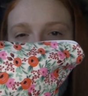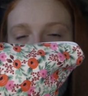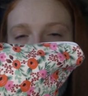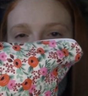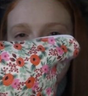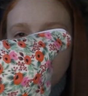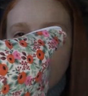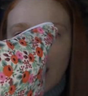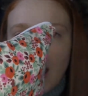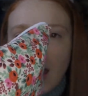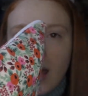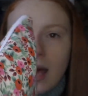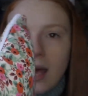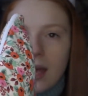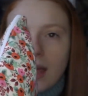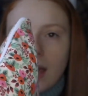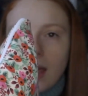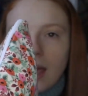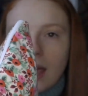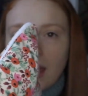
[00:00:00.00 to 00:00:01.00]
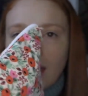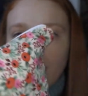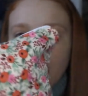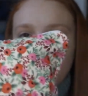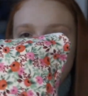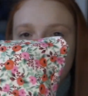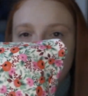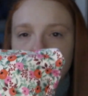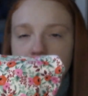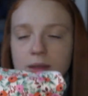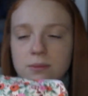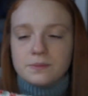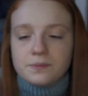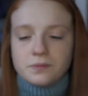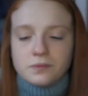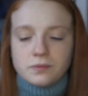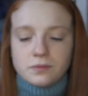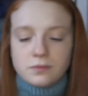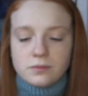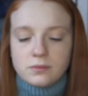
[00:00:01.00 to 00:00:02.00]
knitting bag, and
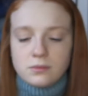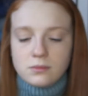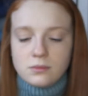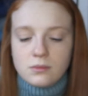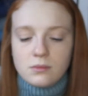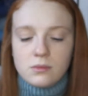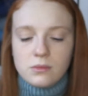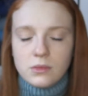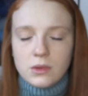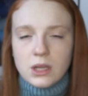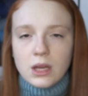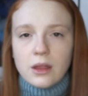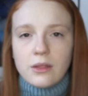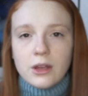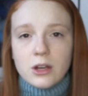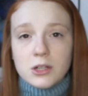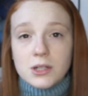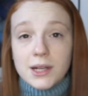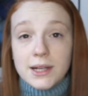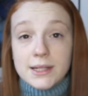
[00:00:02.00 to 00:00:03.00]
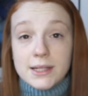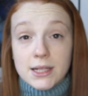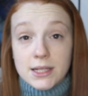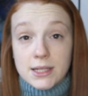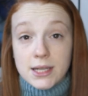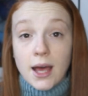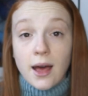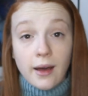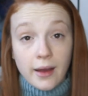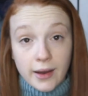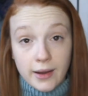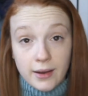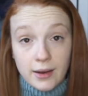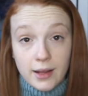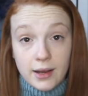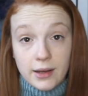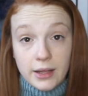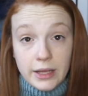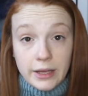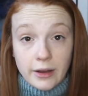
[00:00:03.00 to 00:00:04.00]
there is a ton
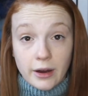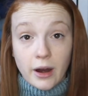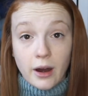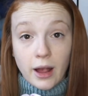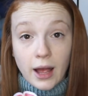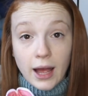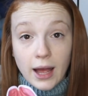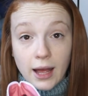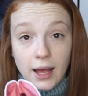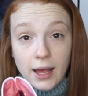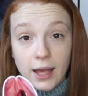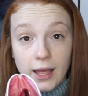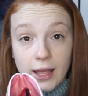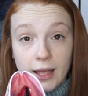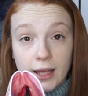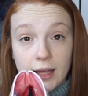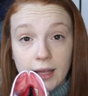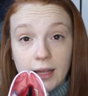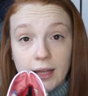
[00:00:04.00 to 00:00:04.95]
in here. I